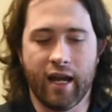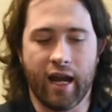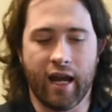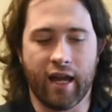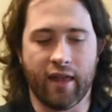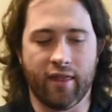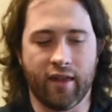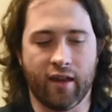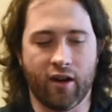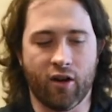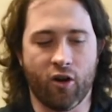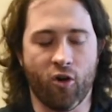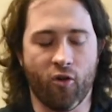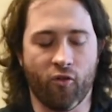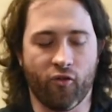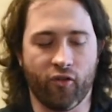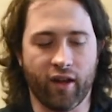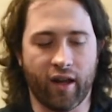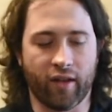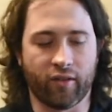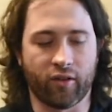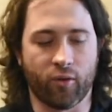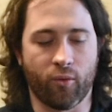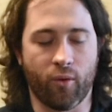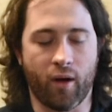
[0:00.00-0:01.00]
And then
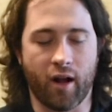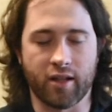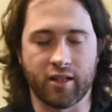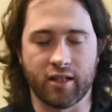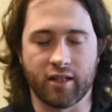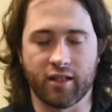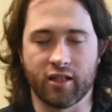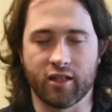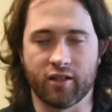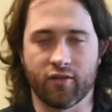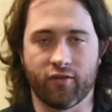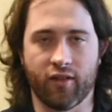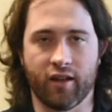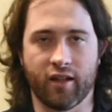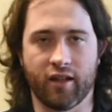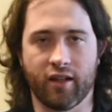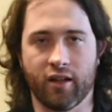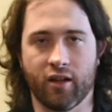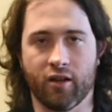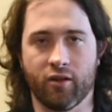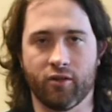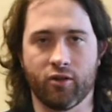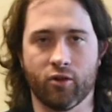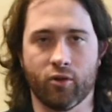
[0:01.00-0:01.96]
hopefully after watching this video,